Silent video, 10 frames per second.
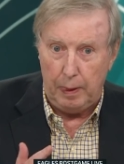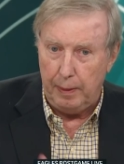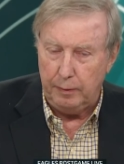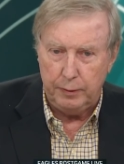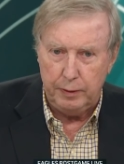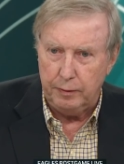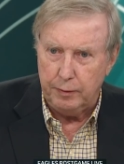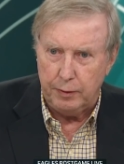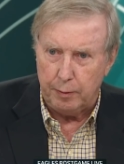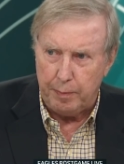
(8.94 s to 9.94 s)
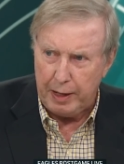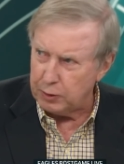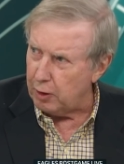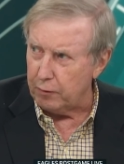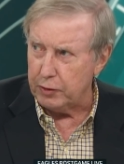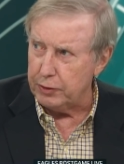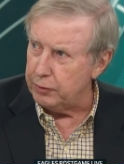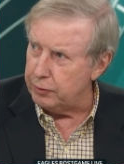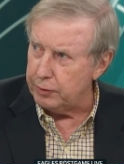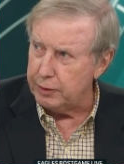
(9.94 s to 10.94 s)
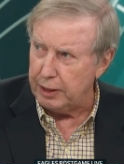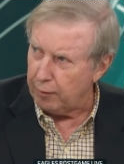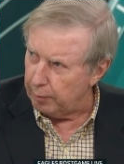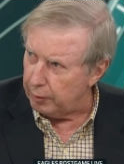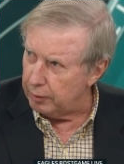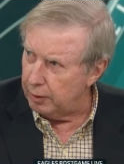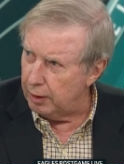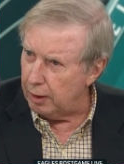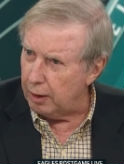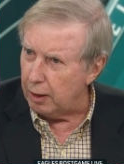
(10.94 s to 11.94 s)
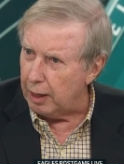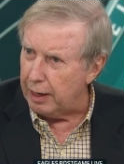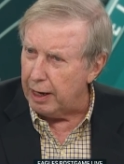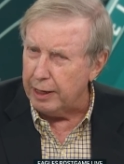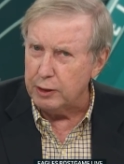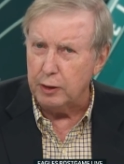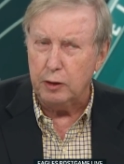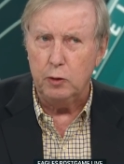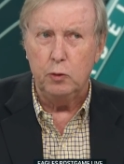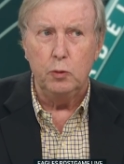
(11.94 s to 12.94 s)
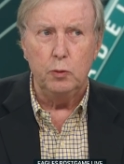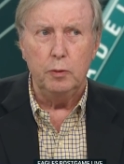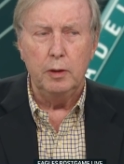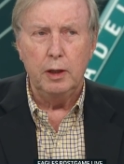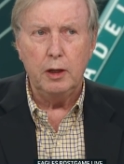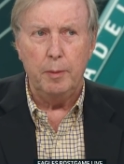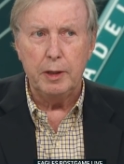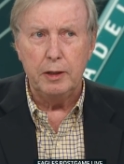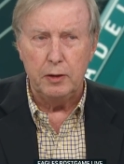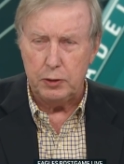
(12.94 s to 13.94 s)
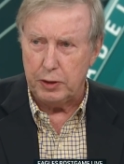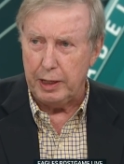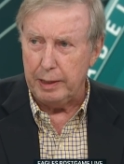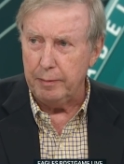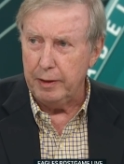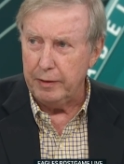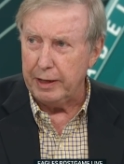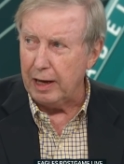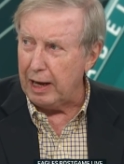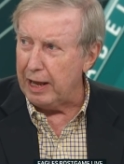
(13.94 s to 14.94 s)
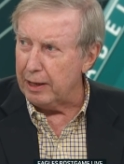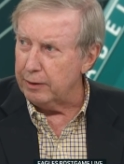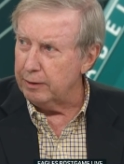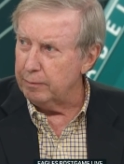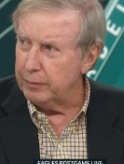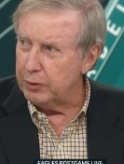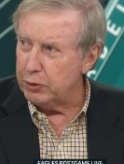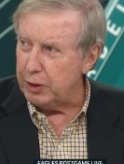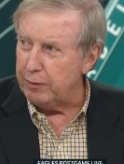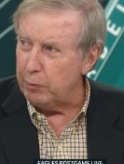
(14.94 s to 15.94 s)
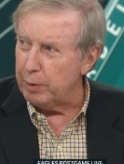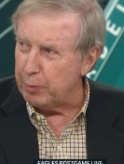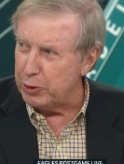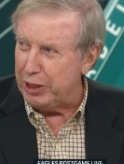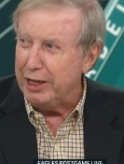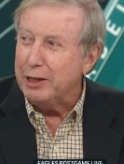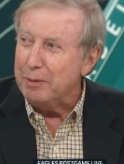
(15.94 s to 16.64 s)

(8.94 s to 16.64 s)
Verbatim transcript: th their pass coverage is terrible. Uh, and, you, coming into this game, they had allowed 71%